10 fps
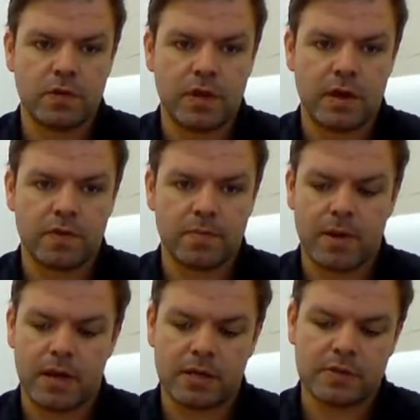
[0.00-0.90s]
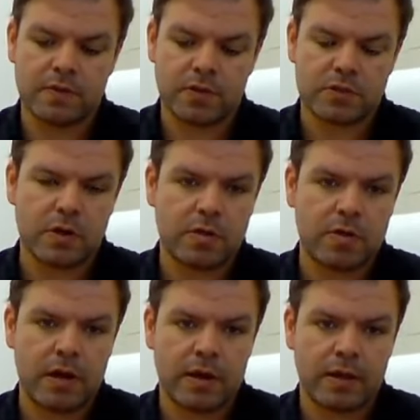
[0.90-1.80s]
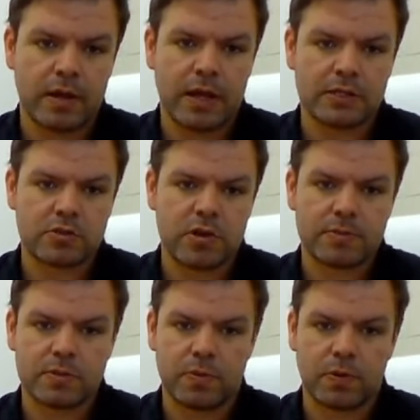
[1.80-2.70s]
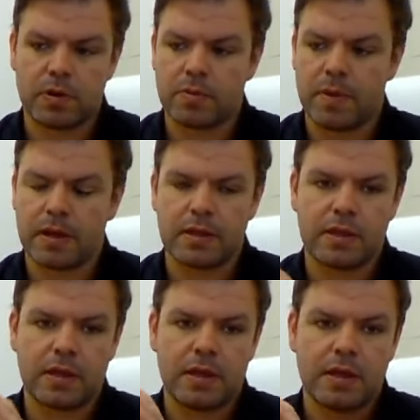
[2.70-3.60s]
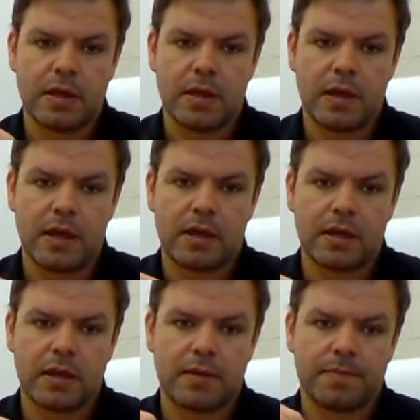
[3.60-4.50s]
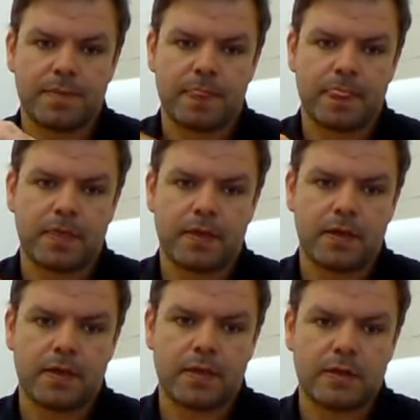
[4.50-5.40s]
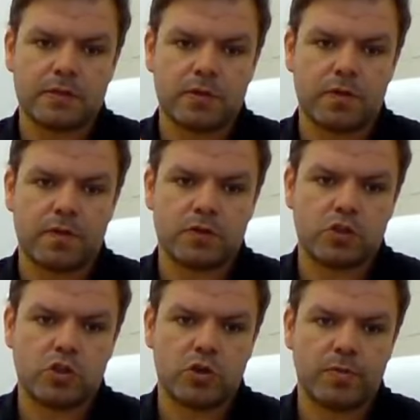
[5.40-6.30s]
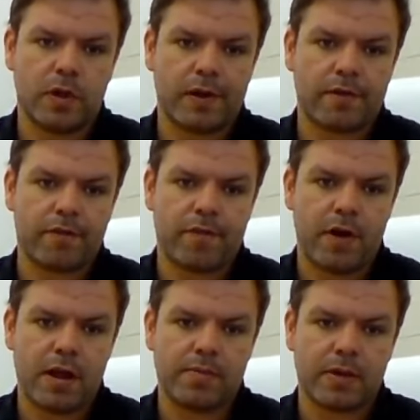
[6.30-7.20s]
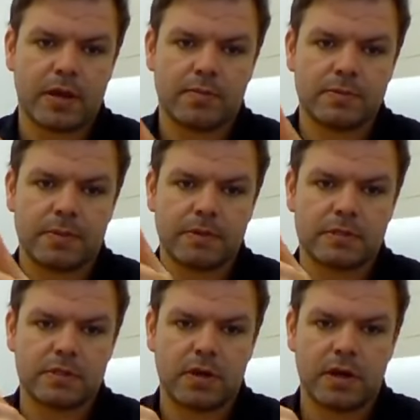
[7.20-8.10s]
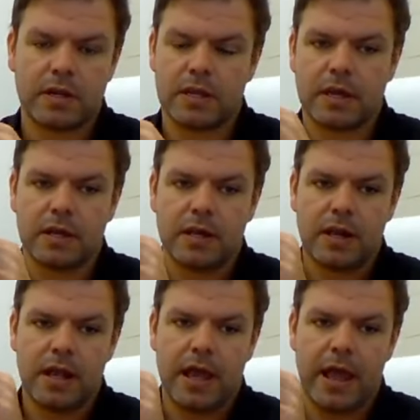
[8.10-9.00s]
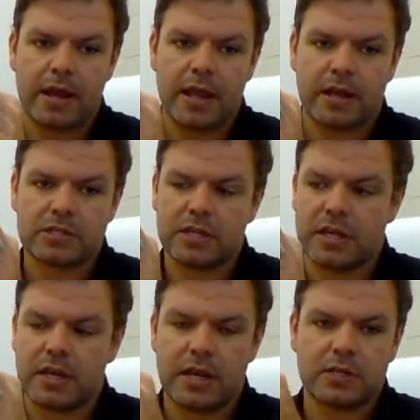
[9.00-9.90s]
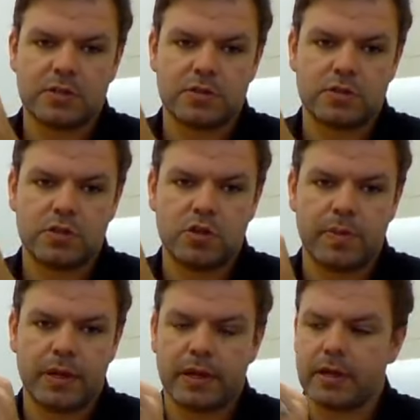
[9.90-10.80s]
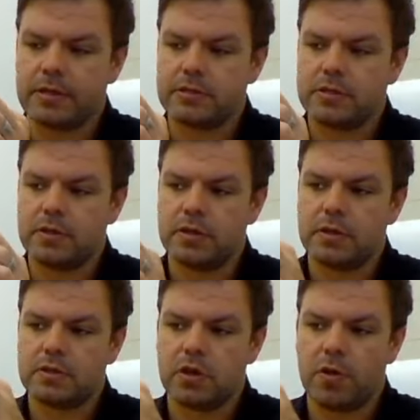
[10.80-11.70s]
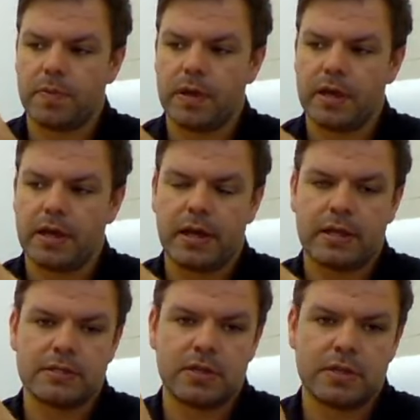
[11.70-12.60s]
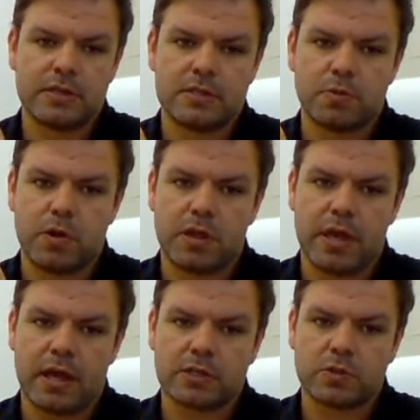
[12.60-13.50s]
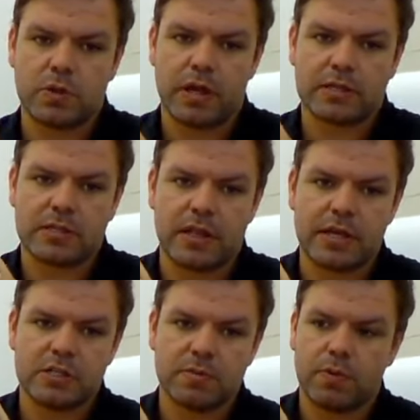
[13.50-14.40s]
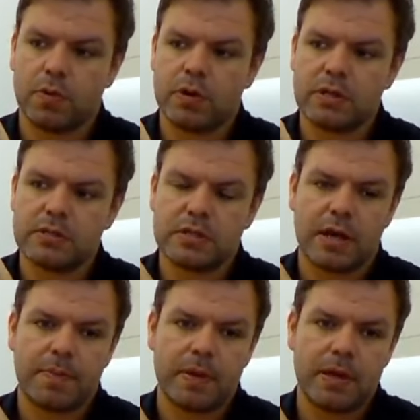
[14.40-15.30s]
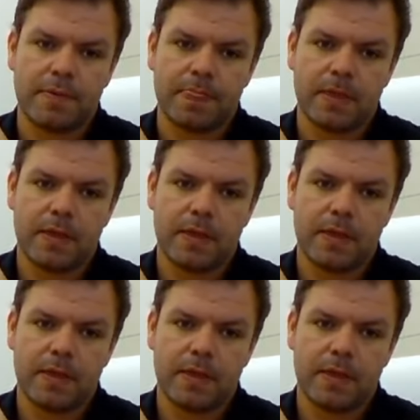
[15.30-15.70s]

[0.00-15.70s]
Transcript: there of the mask. You've got your head strap support at the back there, and these sort of tube-like frame comes up the side here, and you actually connect your tubing to the top here. And so this is where the actual exhalation port is up here,